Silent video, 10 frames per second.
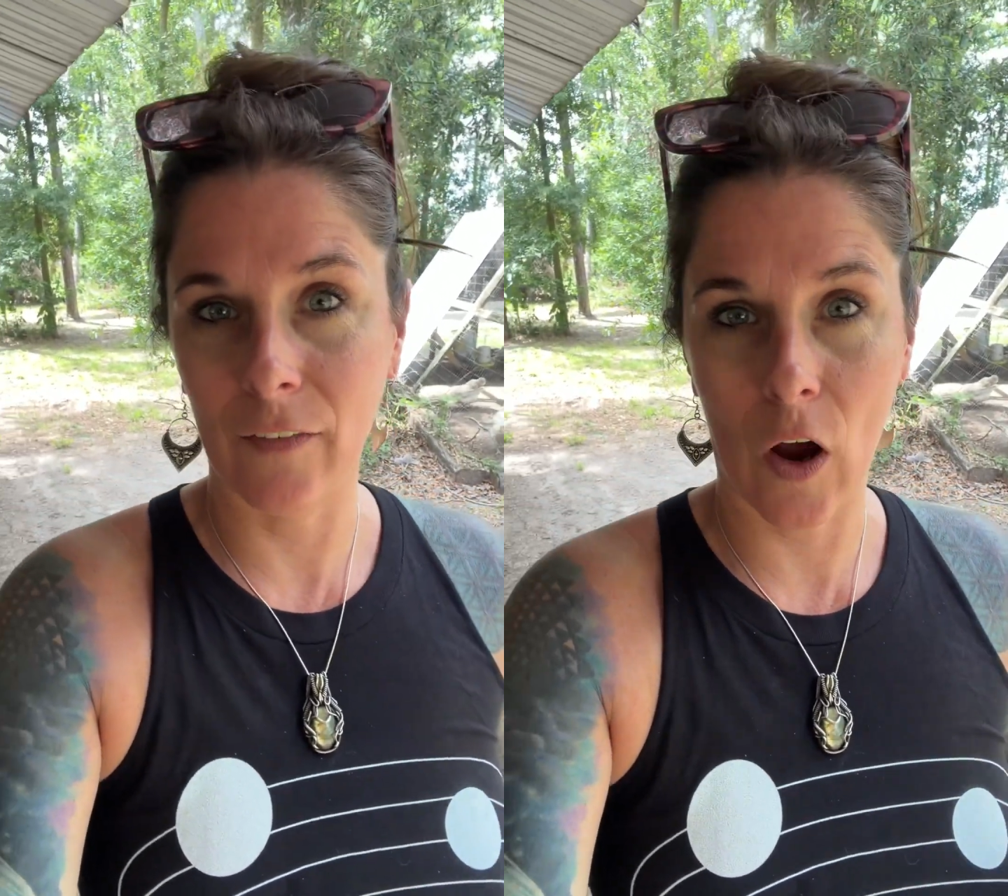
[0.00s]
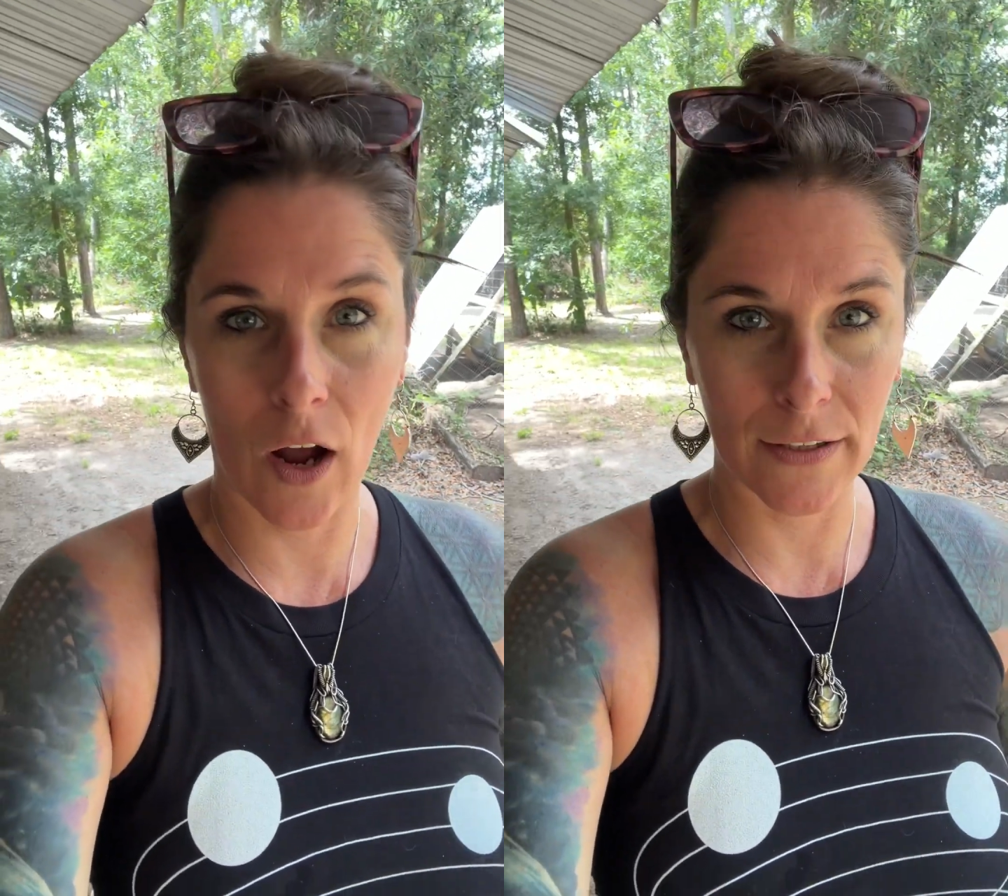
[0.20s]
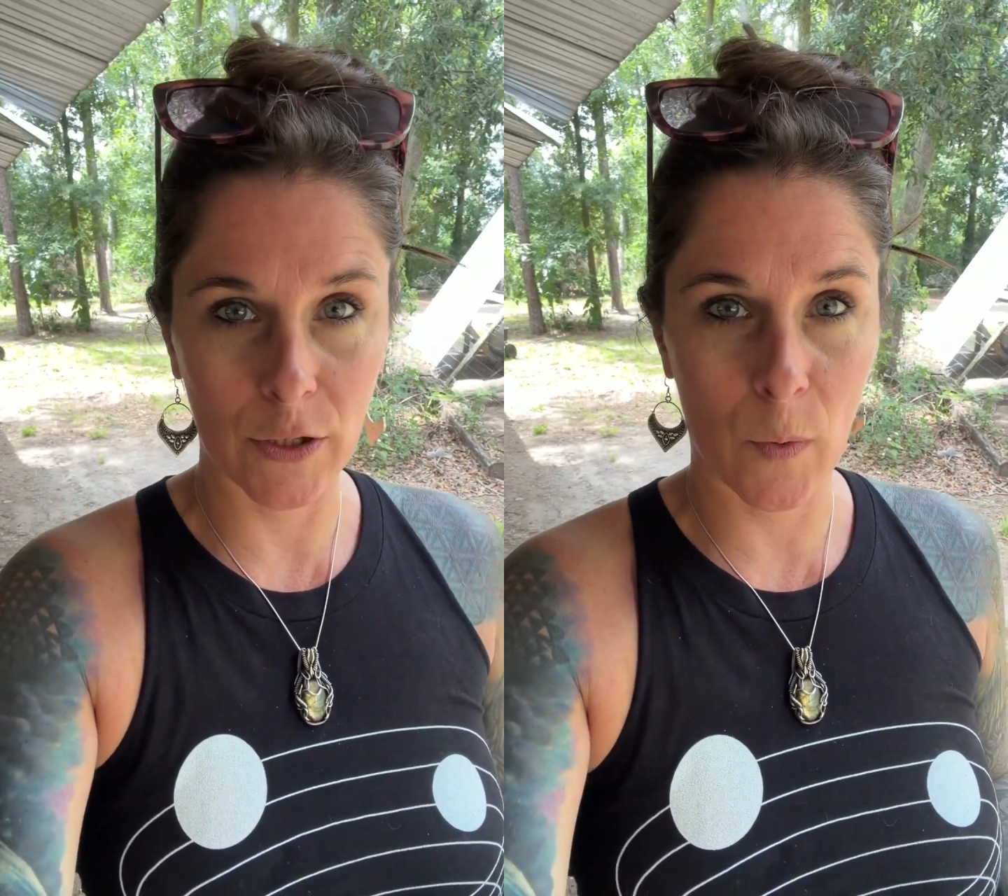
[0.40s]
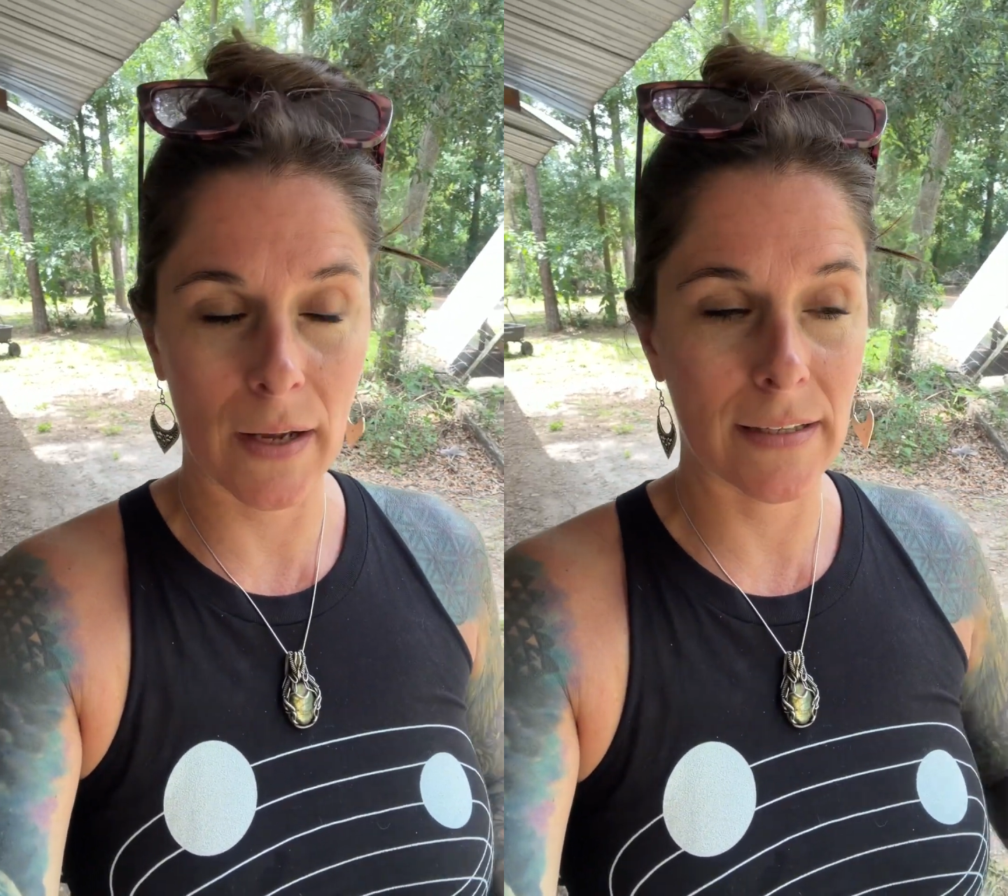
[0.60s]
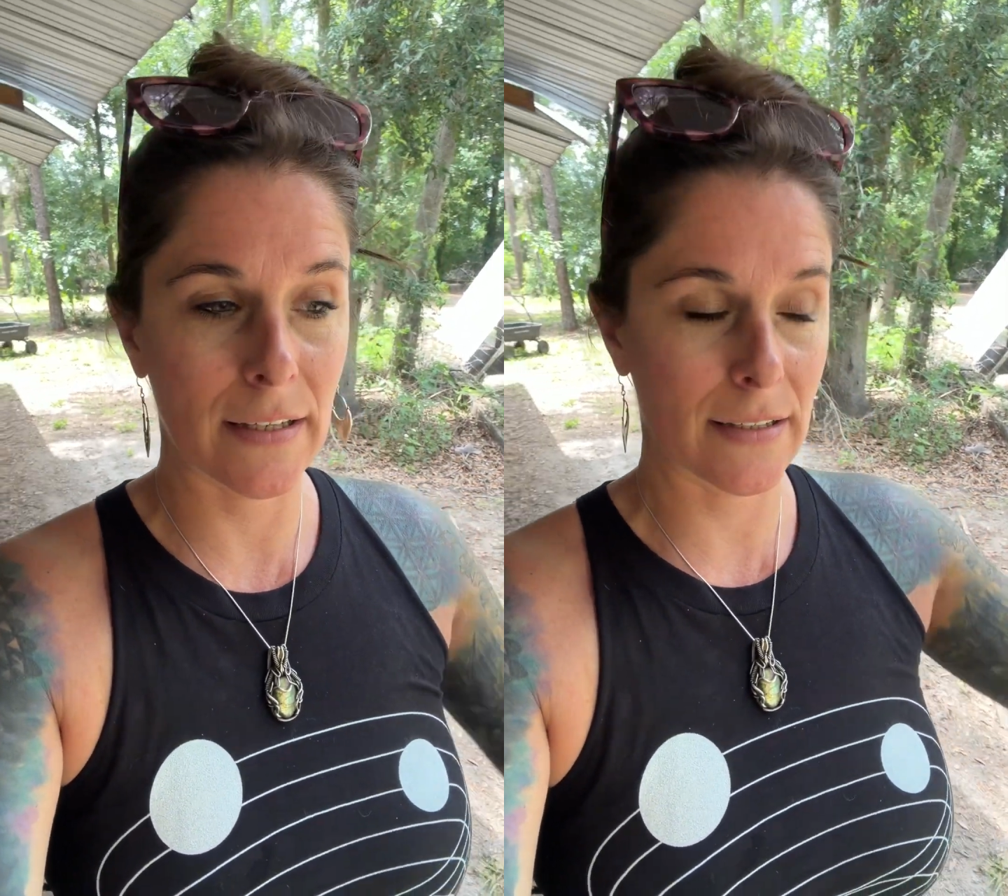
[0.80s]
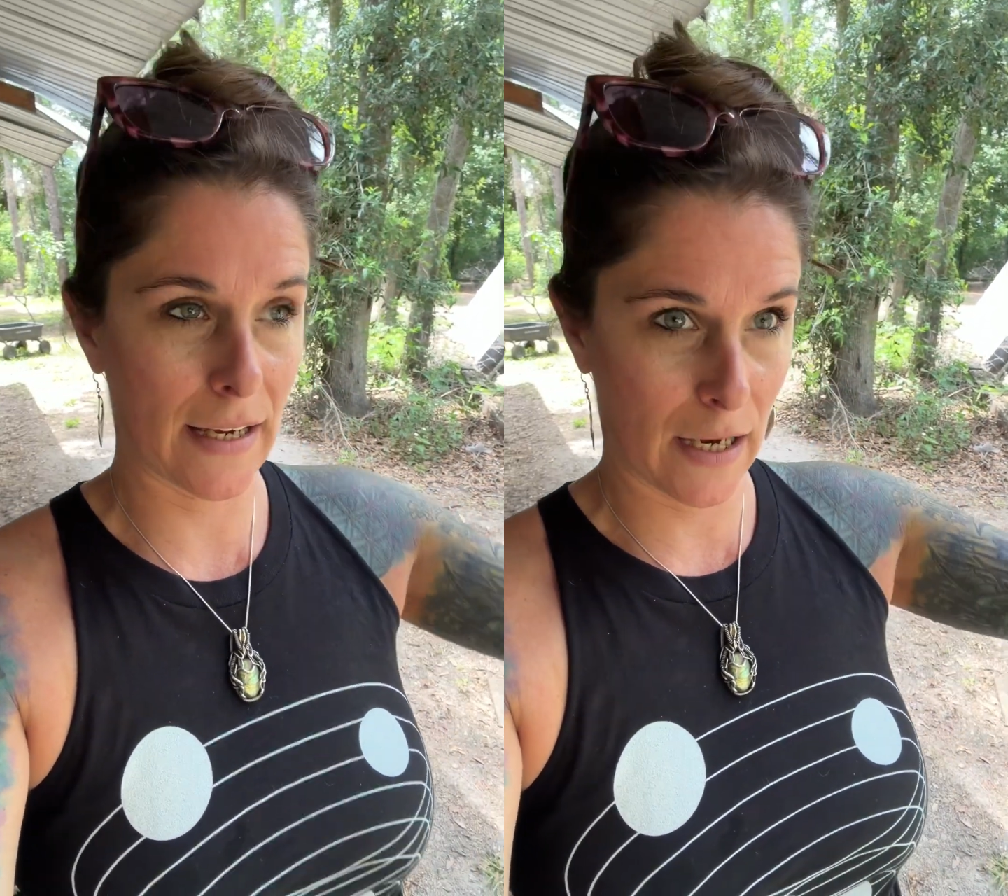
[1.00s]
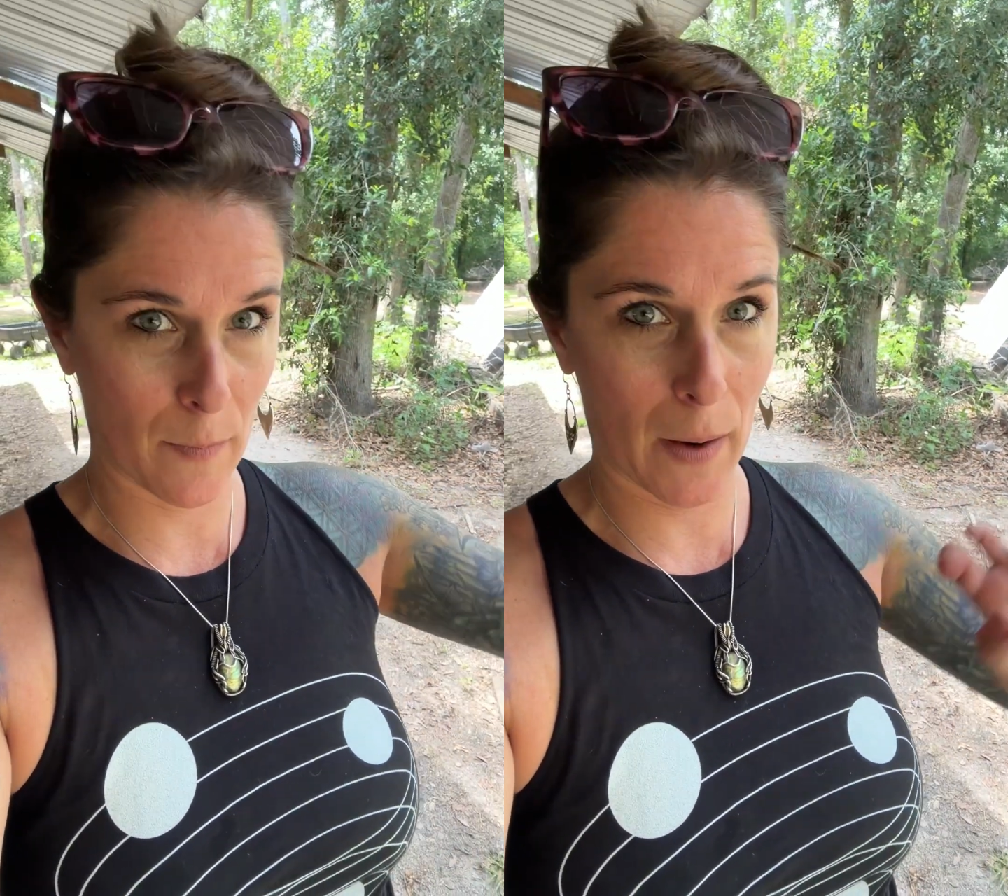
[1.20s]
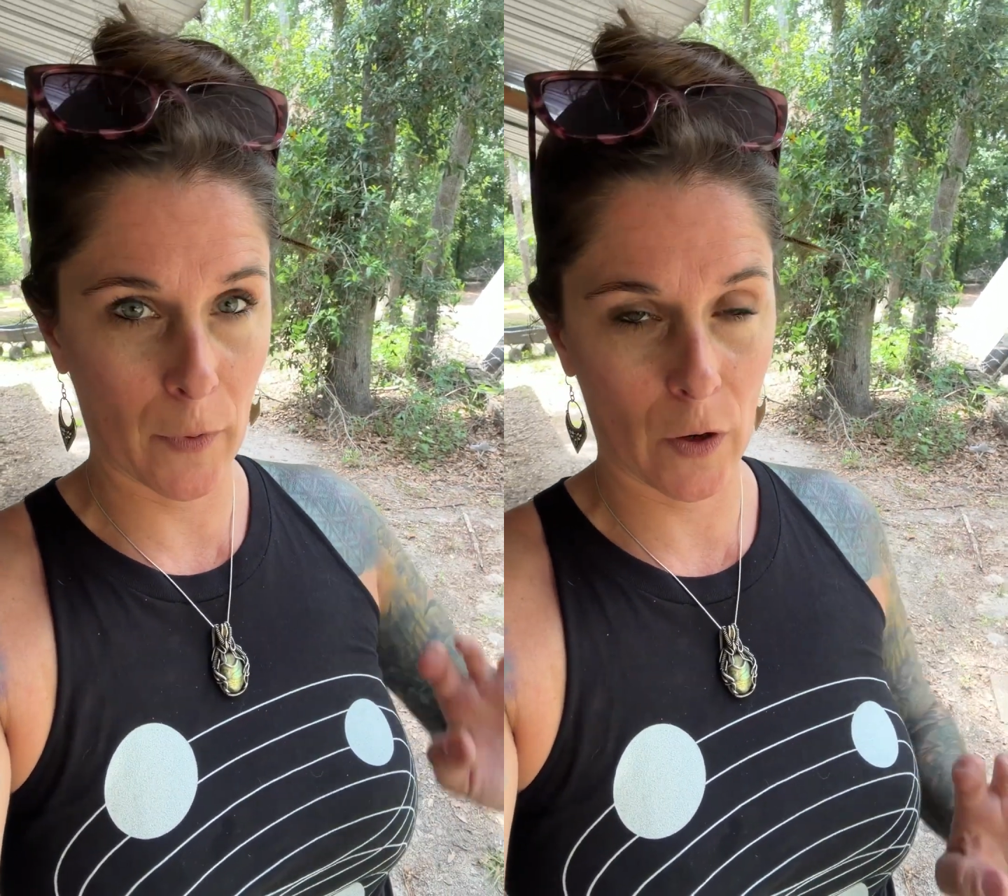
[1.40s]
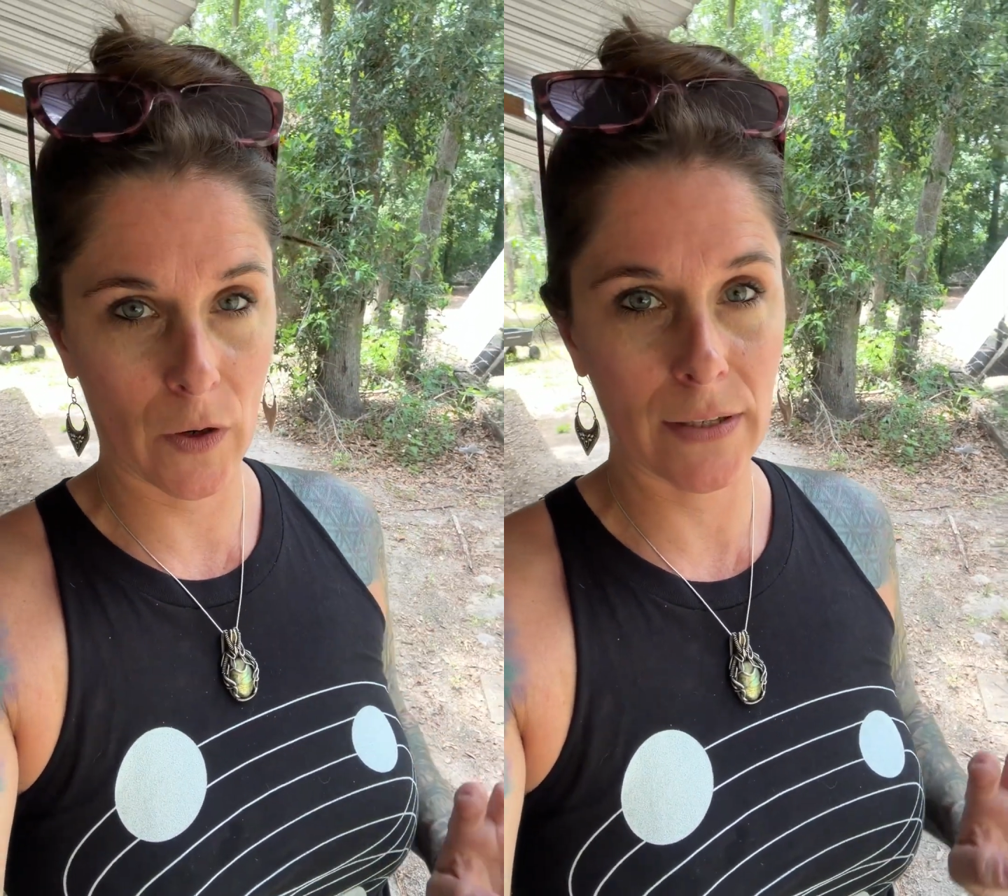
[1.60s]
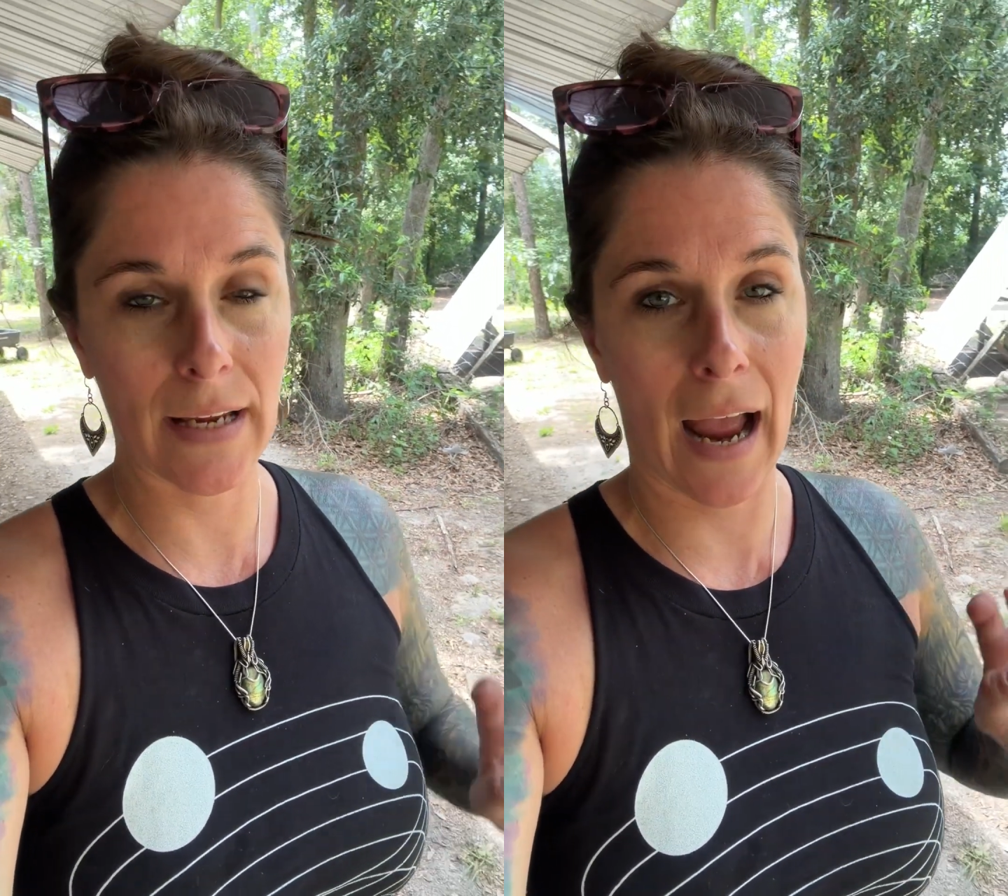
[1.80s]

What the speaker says: consequences in my birds